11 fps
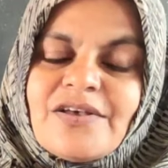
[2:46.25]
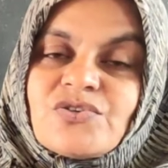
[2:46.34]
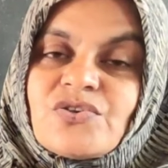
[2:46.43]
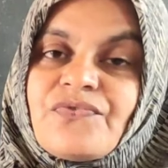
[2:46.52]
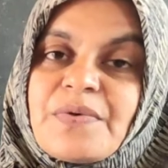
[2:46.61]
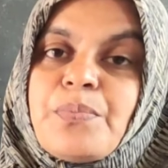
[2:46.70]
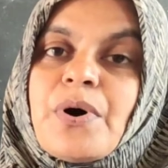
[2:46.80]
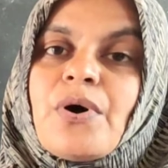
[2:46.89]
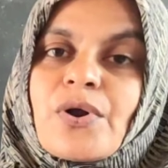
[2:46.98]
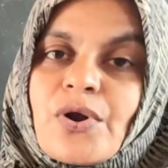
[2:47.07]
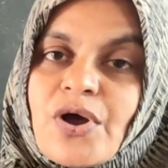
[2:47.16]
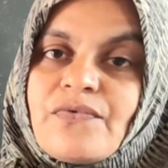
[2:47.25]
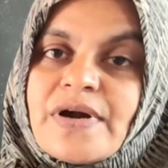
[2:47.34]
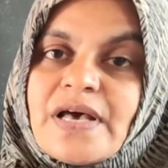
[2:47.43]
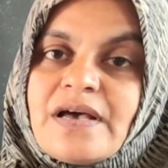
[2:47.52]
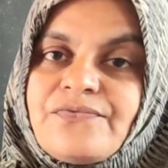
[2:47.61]
So, we
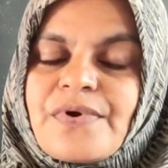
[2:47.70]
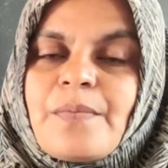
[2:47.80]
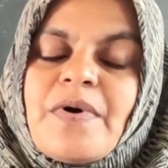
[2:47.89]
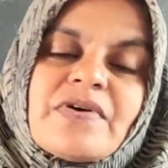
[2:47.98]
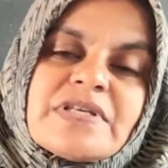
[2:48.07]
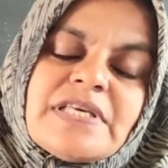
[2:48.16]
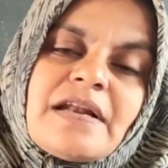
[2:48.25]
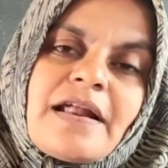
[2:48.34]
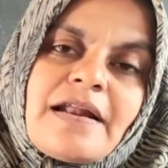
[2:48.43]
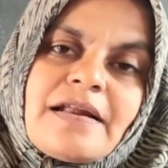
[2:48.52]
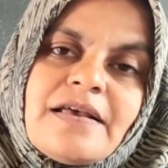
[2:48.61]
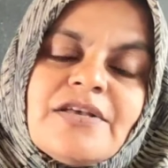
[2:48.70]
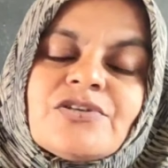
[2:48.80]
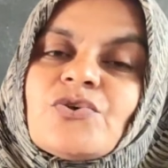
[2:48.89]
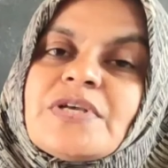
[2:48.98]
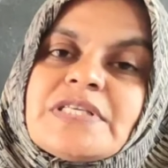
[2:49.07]
borrowed from our children.
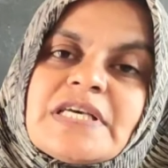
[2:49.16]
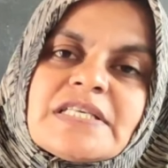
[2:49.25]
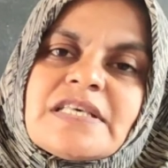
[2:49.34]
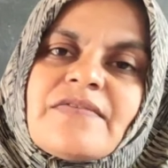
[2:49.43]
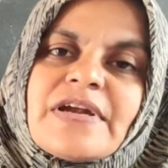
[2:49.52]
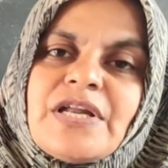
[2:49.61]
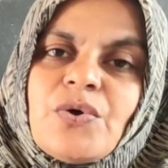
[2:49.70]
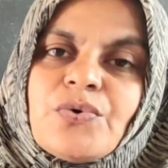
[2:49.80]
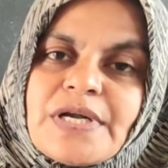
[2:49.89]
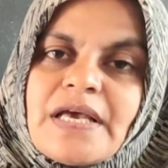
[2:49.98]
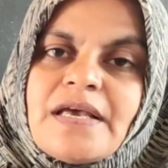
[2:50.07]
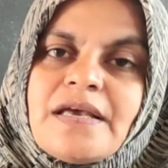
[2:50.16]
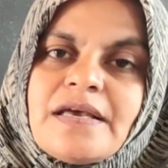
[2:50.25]
So, it is our duty